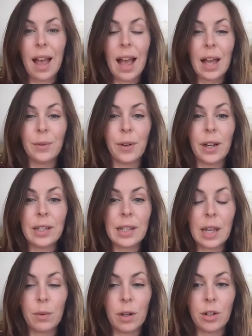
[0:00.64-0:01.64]
Hi friends, I
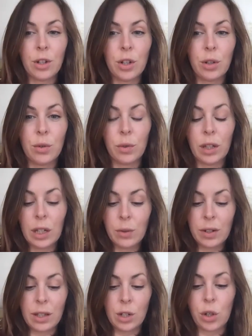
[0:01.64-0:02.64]
wanted to really
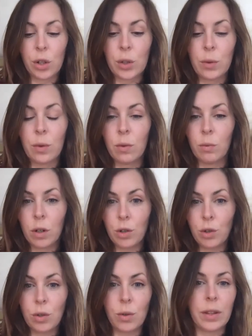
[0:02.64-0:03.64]
quickly show you one
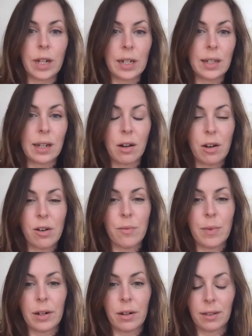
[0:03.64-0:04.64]
tool that I sent home
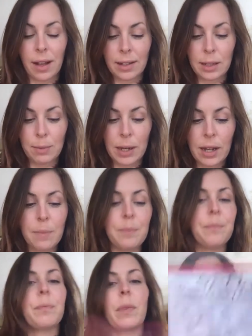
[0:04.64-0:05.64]
in our last pickup.
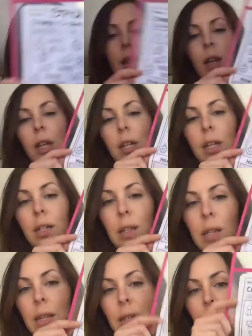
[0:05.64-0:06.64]
It is
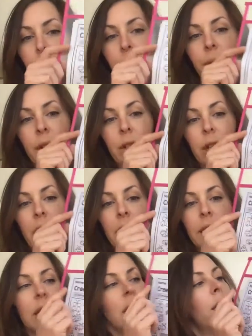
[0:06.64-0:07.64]
this
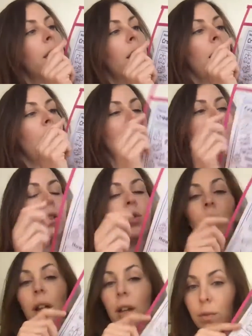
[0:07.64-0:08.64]
fantastic
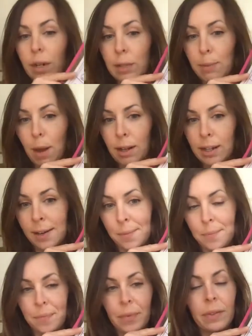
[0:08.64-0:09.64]
dry erase pocket.
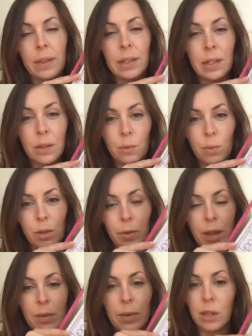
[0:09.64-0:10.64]
This is one way
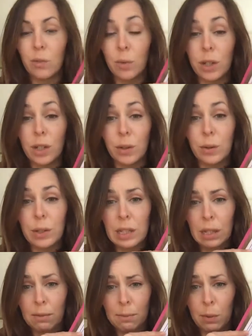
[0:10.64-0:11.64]
that we can reuse
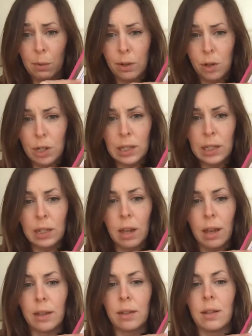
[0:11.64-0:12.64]
some of the worksheets,
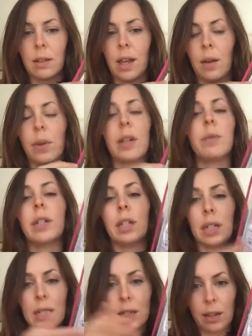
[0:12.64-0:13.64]
and that way we can
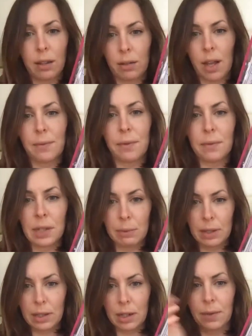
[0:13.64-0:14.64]
extend the life of some of
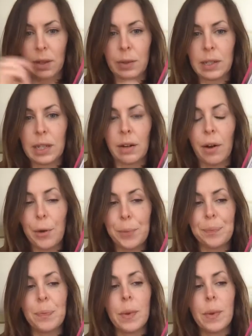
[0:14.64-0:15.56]
the stuff that we sent home.